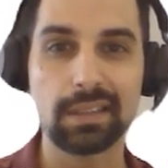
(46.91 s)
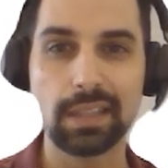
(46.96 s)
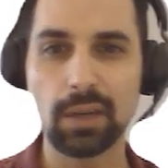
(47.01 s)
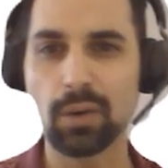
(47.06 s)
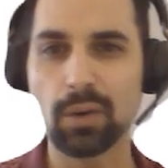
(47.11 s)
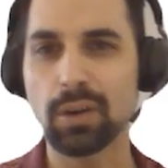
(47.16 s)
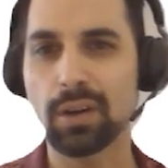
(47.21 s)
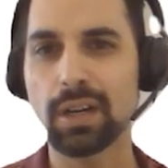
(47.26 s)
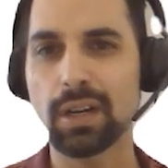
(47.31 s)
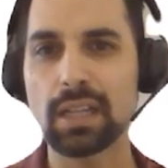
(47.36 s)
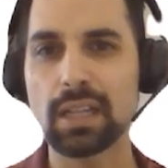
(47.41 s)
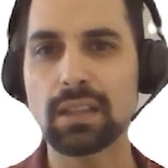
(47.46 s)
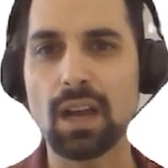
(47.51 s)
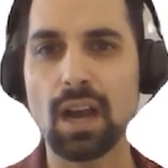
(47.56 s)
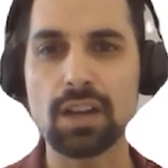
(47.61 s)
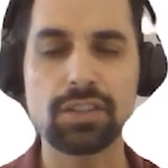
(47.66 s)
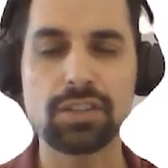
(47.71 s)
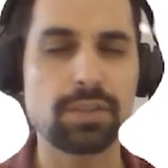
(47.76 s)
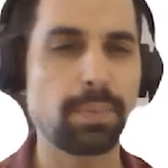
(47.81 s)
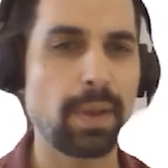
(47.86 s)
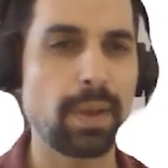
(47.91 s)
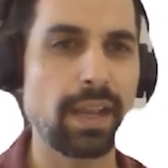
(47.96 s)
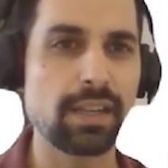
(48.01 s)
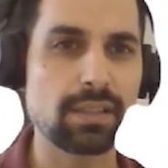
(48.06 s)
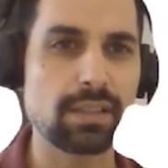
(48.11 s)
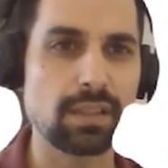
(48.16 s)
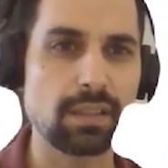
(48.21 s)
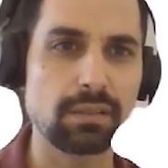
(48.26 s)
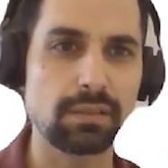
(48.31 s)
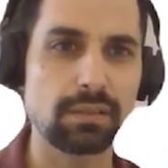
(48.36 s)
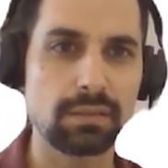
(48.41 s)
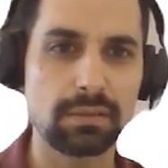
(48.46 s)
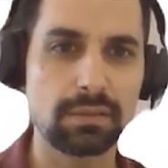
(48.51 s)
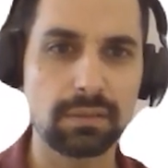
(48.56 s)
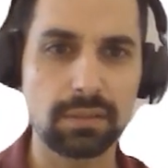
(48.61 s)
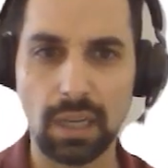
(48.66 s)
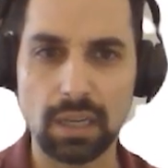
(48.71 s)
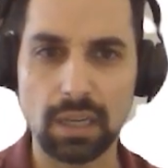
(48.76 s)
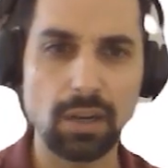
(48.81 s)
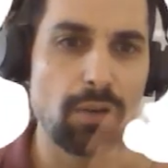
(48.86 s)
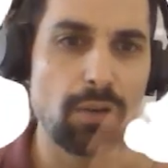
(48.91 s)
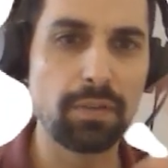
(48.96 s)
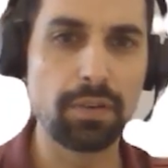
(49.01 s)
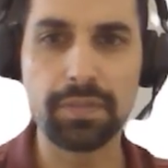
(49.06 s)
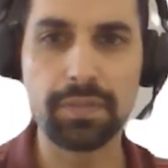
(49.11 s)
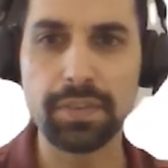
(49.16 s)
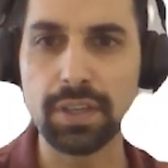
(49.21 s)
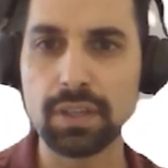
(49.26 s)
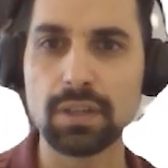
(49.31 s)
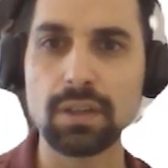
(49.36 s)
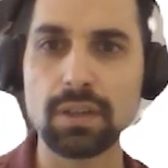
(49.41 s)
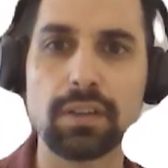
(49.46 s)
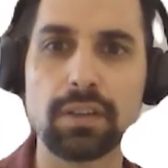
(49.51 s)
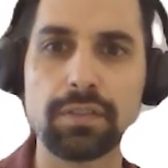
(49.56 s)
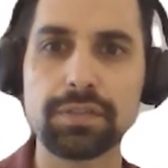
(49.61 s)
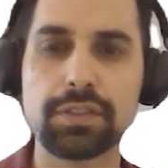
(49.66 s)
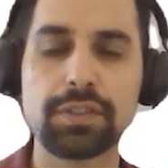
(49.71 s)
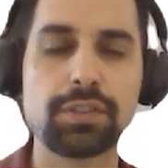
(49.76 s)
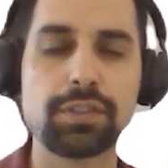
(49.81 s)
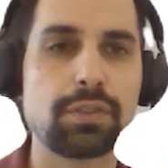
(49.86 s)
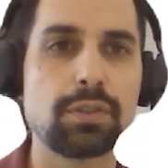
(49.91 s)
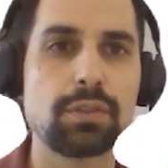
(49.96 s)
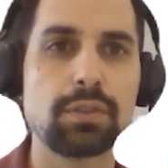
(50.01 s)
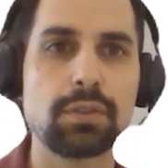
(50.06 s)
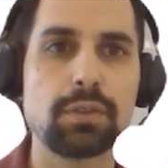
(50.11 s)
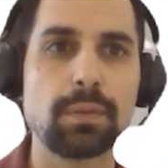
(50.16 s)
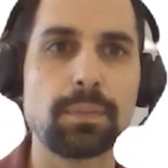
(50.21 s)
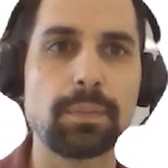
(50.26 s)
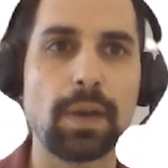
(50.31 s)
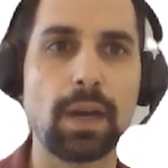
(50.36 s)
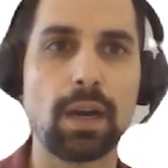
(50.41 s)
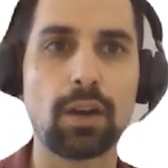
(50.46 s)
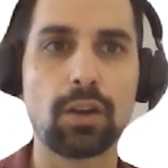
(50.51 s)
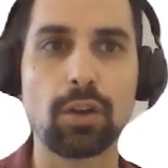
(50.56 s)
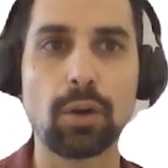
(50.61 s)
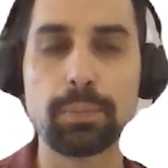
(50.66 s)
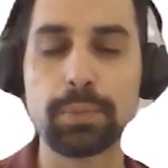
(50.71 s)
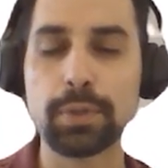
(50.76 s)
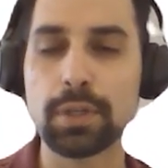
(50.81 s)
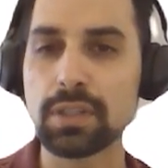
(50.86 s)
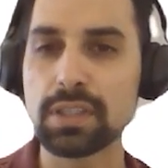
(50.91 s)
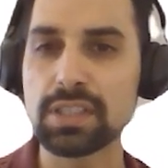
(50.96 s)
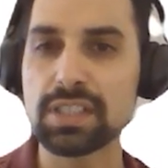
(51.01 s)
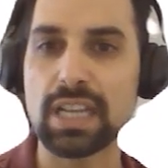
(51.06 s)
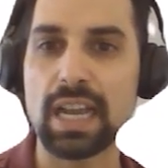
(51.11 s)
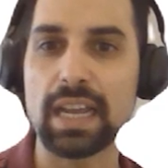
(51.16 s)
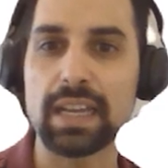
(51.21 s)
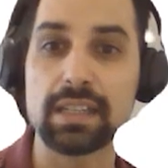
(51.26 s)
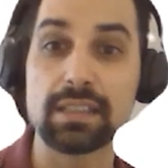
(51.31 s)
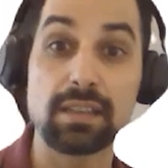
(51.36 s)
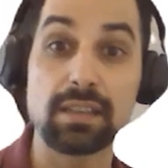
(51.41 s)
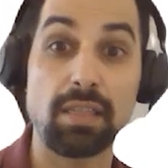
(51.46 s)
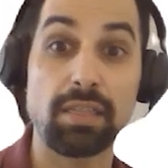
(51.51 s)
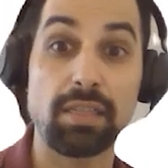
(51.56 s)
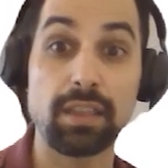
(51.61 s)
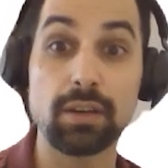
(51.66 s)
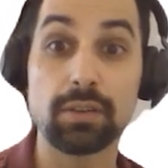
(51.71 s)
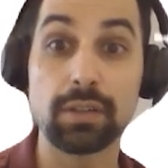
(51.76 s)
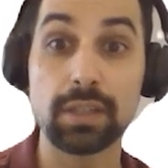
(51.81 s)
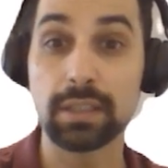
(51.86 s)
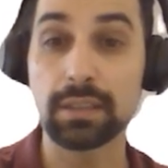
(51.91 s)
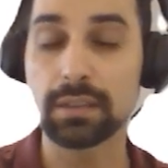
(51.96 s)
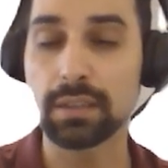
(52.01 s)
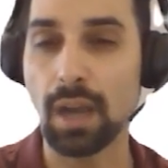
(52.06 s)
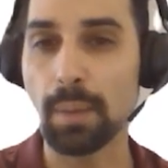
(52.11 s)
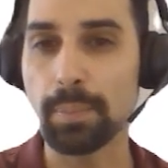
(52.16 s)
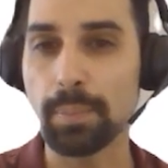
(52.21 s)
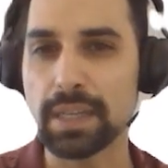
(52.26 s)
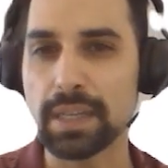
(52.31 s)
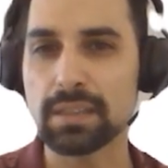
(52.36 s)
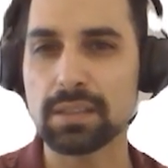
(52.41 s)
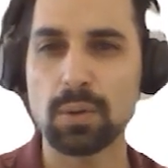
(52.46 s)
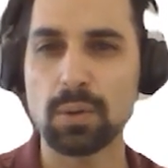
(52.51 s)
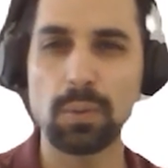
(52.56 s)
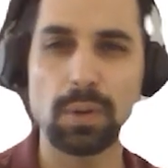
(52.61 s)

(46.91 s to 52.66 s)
Then we're going to touch base on an overview of two computer science theory topics.